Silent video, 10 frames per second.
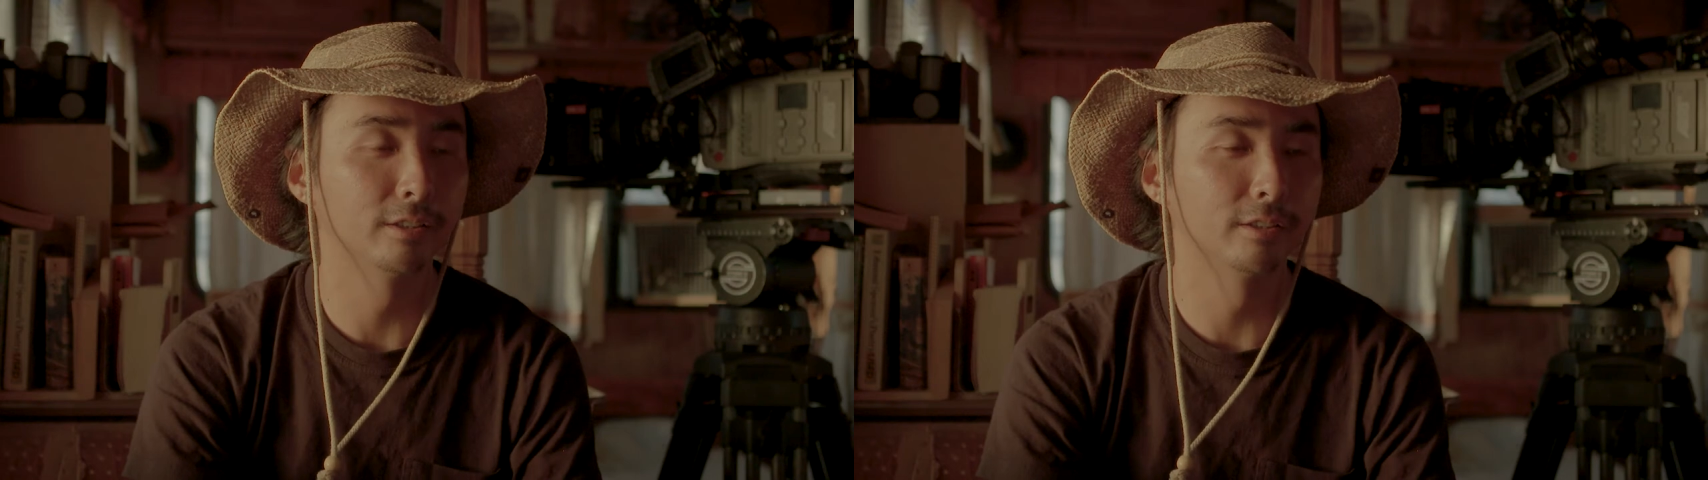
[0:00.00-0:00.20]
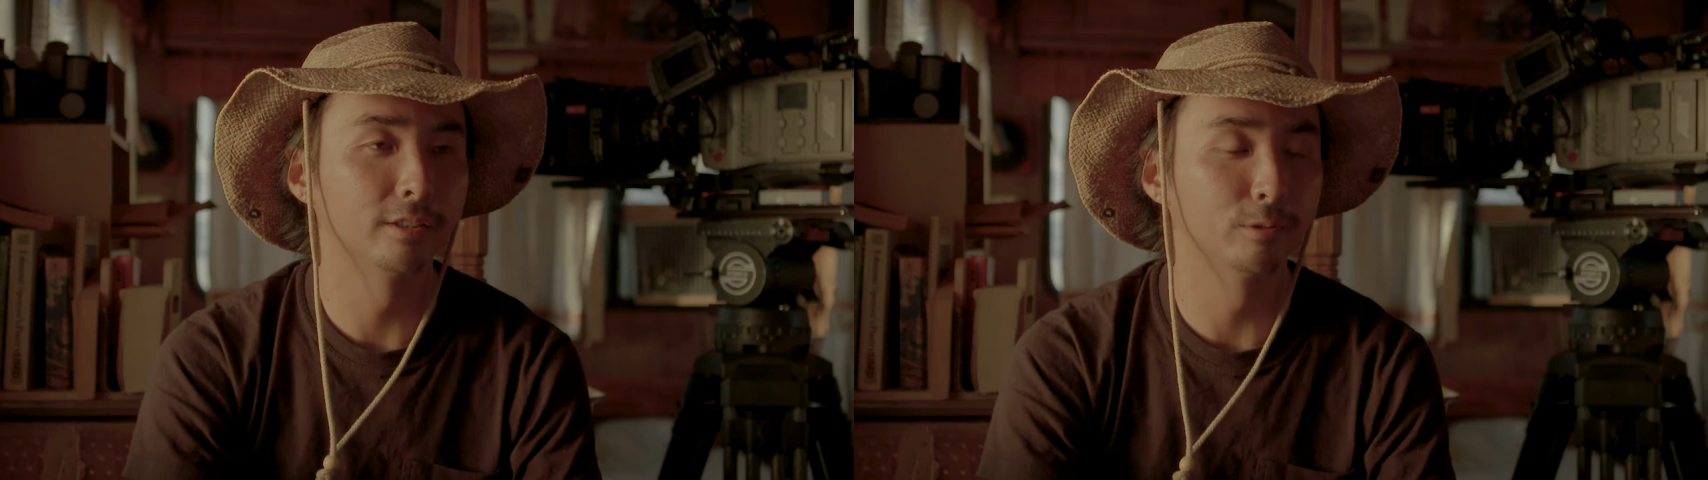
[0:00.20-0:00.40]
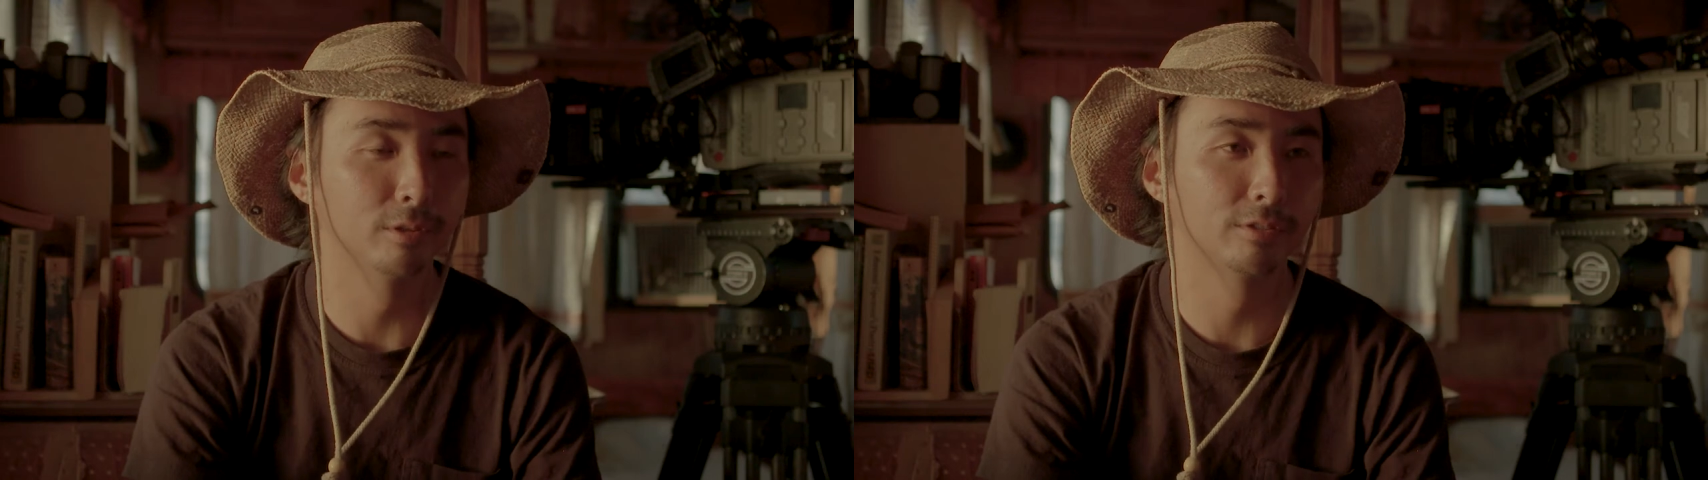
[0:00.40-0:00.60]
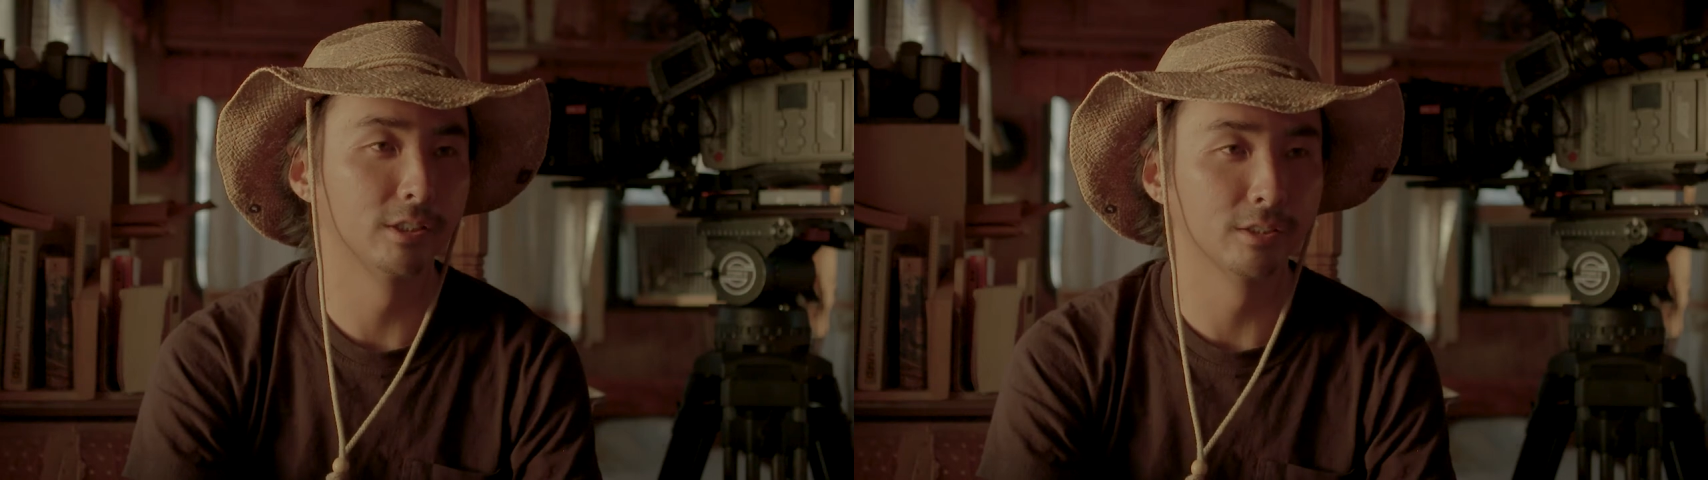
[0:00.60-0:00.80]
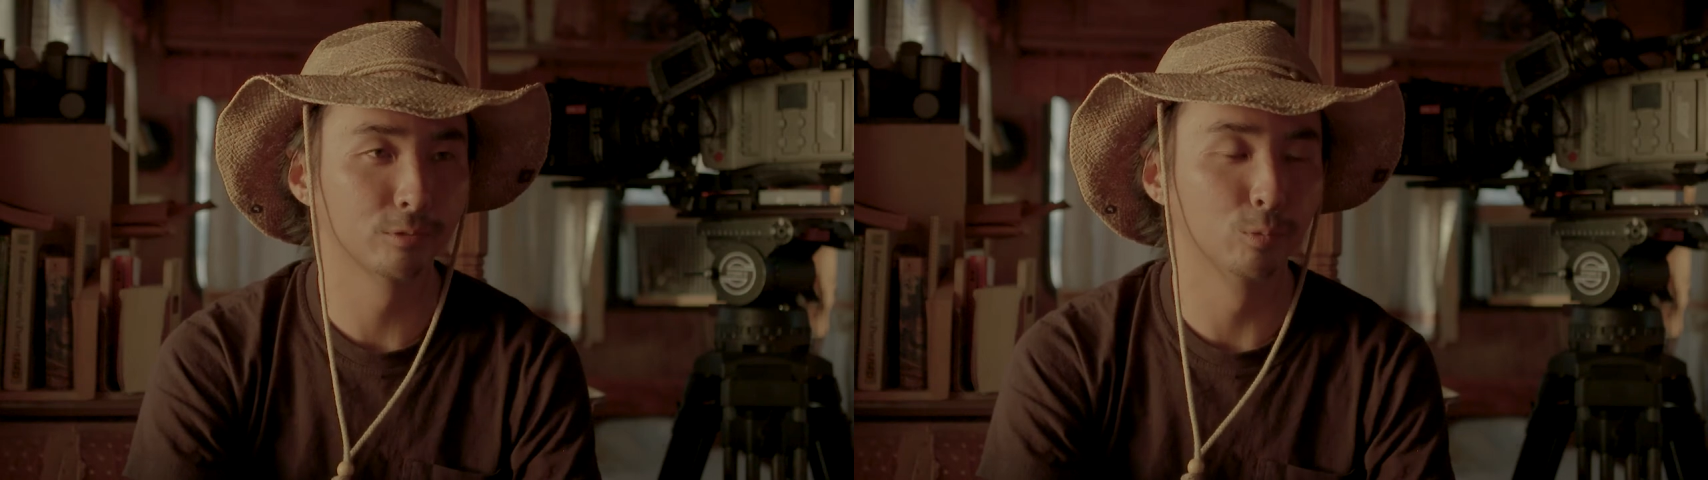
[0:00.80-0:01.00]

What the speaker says: it was just